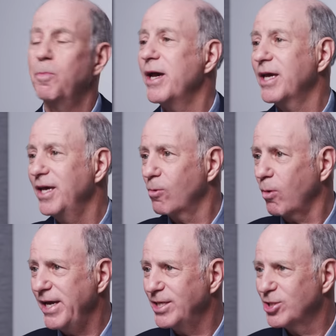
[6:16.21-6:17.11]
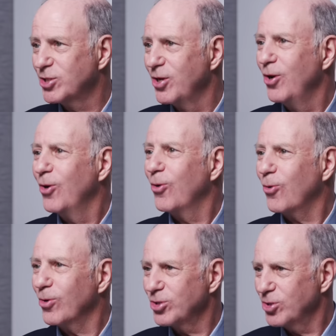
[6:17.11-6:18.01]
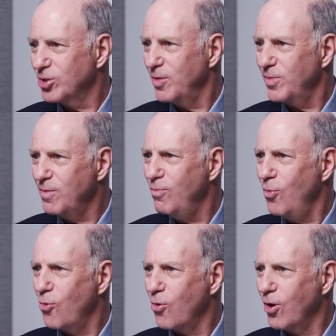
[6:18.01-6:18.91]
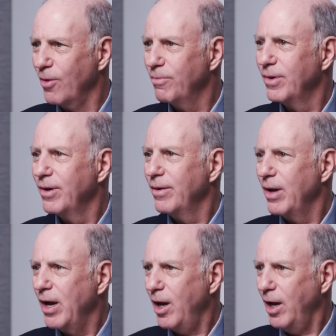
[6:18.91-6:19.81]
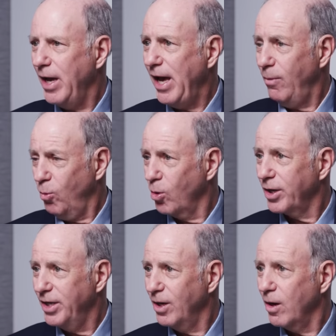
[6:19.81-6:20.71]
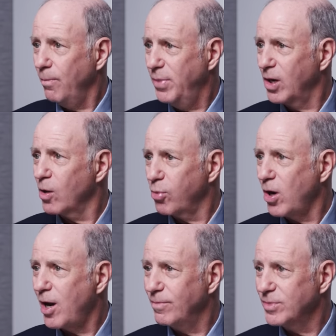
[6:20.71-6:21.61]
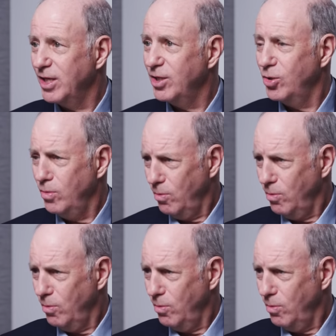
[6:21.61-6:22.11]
spiking rates, or is there something more at work here, bigger problems and